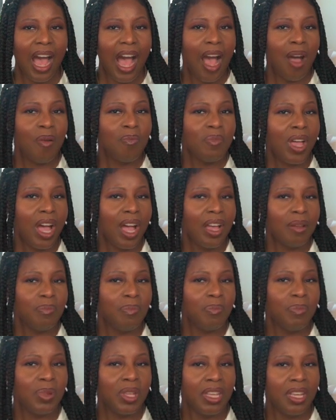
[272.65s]
I'm
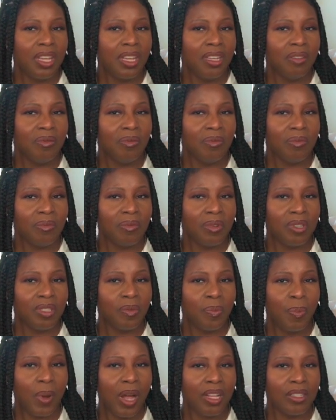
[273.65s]
not being
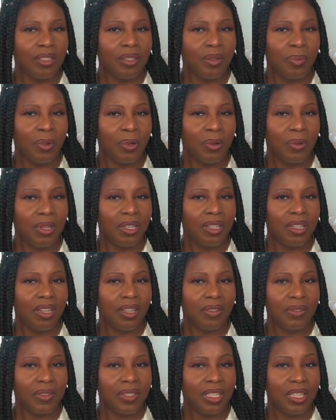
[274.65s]
responsible
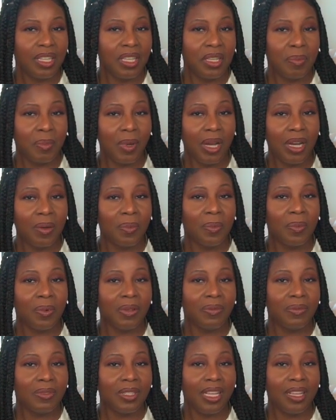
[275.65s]
enough to keep up
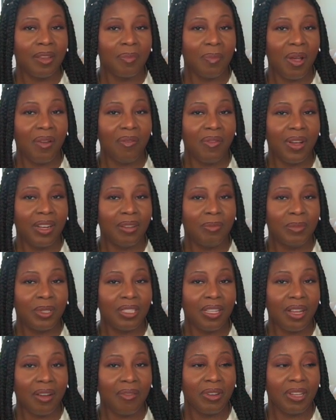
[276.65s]
with taking my
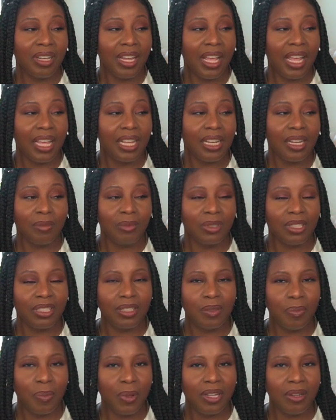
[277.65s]
vitamins every day, and I'm
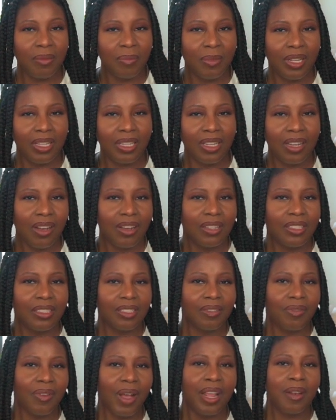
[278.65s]
just spending money on
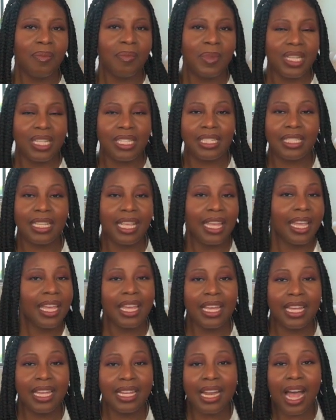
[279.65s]
these vitamins
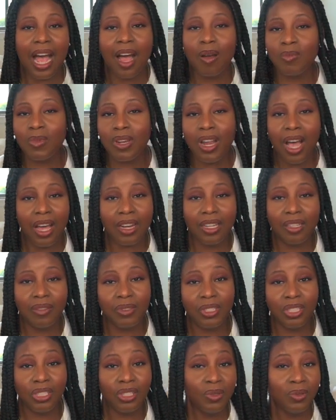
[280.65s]
and I'm not
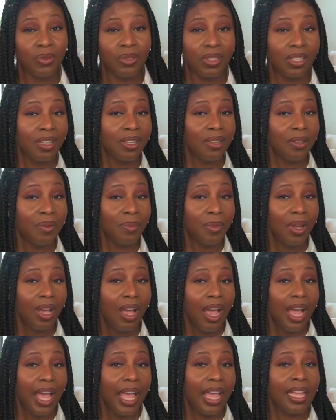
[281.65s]
even using them,
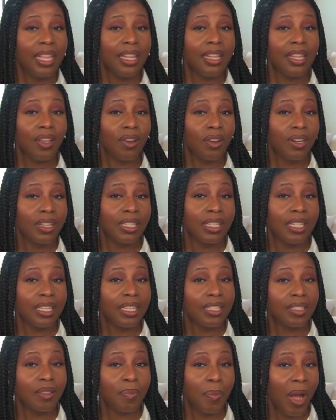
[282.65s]
and they're gonna
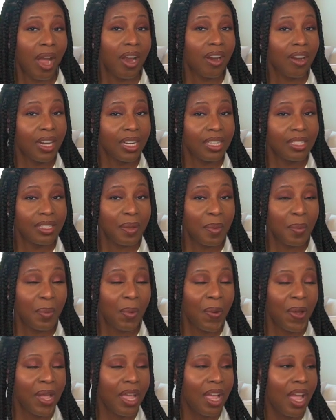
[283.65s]
expire at some
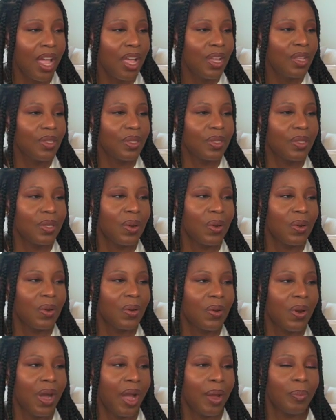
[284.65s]
point.
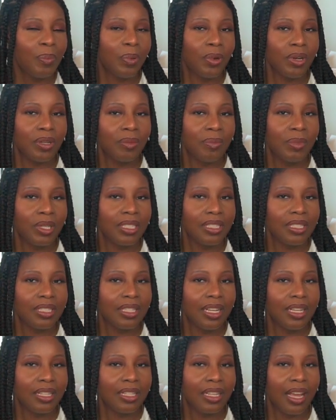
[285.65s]
So I pretty much
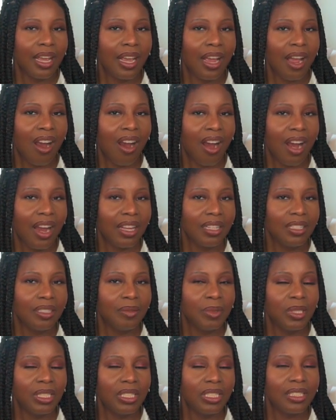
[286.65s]
said like, all right,
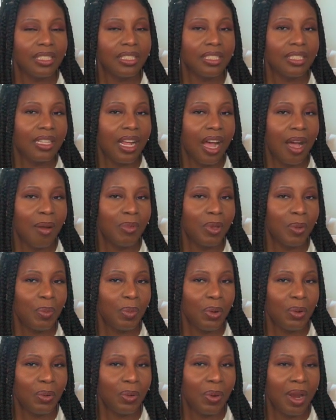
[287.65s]
let me just stop the
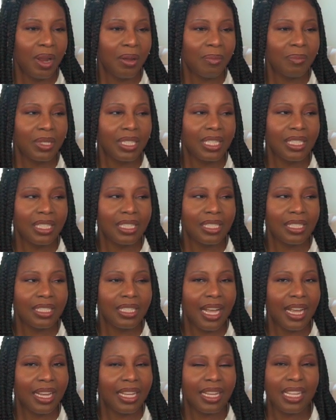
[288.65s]
program because
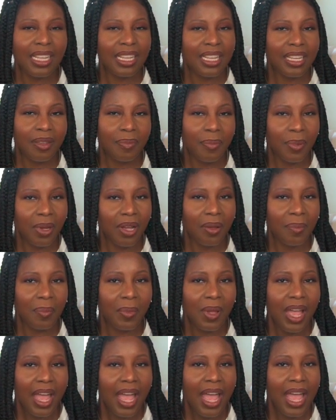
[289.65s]
I can't keep
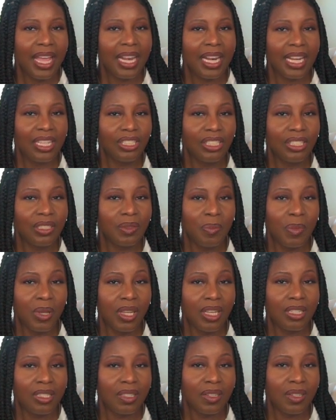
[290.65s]
up. And that's just
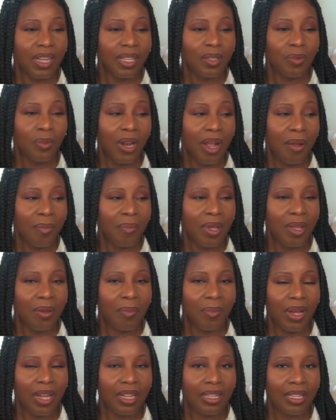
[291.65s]
me. So that's what I
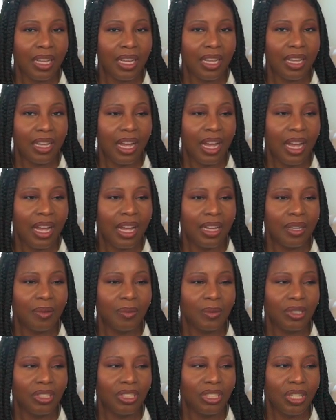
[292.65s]
meant by like, I
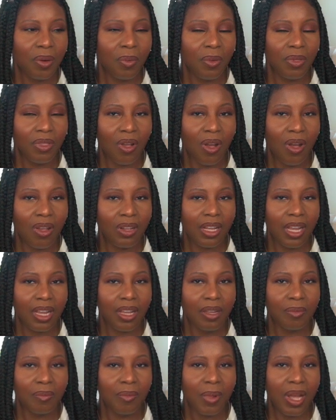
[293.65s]
would share with y'all
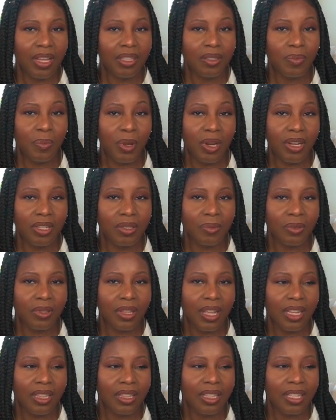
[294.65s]
like my experience with
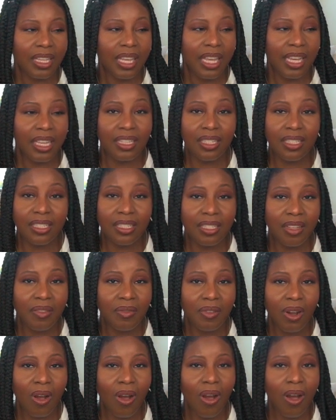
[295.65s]
like the cadence
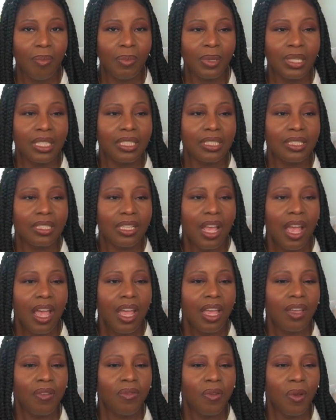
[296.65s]
of it all. Because
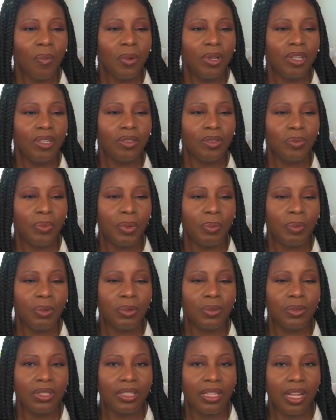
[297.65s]
if you're one of those people
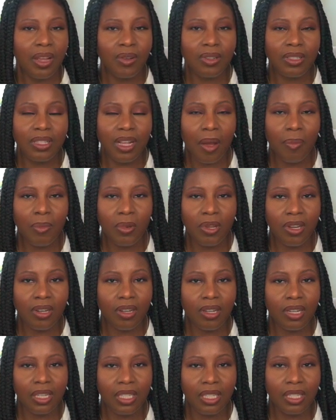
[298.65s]
who stay on top of
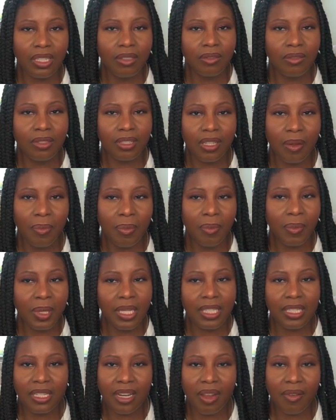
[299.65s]
your
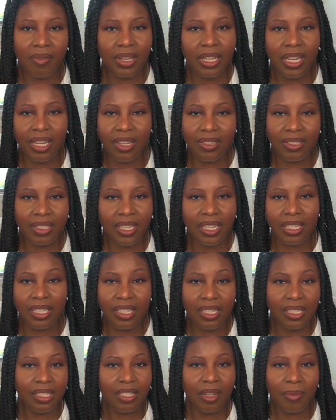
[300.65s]
supplements and every day you're
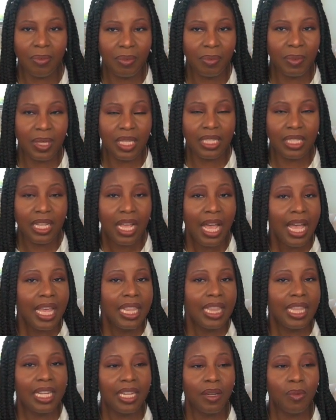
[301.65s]
taking your supplements,
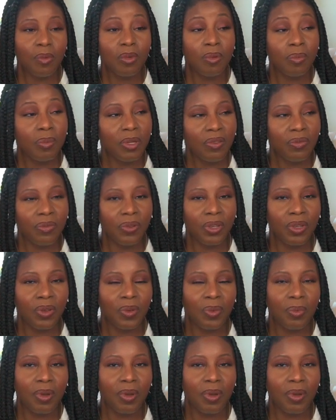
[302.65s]
then it will be for you.